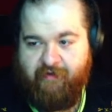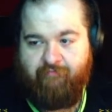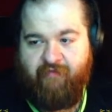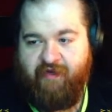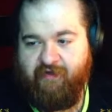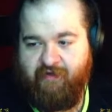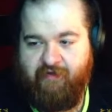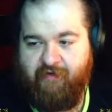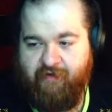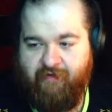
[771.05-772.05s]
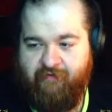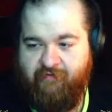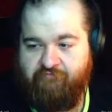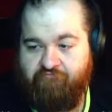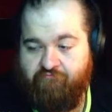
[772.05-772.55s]
making
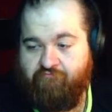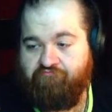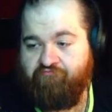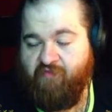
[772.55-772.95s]
the